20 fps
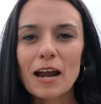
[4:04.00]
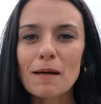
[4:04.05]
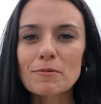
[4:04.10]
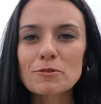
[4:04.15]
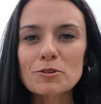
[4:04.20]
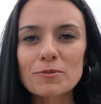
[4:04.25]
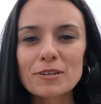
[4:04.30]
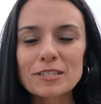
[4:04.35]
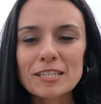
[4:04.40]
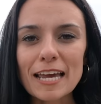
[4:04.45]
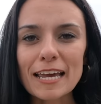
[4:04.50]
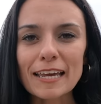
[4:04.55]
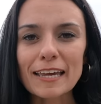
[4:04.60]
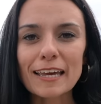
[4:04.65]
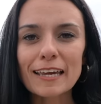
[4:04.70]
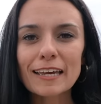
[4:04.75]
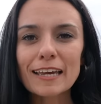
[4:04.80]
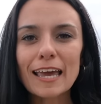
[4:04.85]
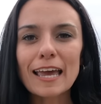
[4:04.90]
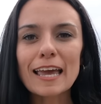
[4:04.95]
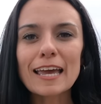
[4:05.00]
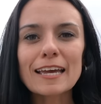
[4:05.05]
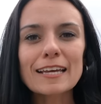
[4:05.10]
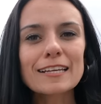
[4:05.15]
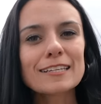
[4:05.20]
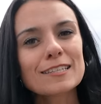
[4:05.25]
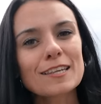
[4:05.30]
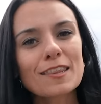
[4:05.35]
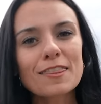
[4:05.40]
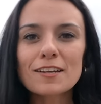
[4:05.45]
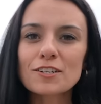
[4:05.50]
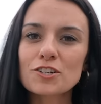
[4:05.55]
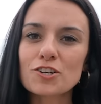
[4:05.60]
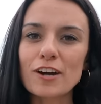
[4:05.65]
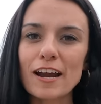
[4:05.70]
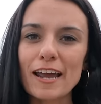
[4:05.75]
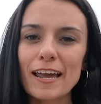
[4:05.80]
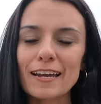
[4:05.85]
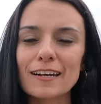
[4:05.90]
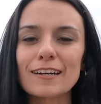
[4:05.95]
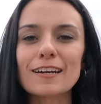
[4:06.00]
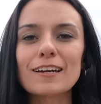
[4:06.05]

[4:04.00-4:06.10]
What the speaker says: option we're taking is the train.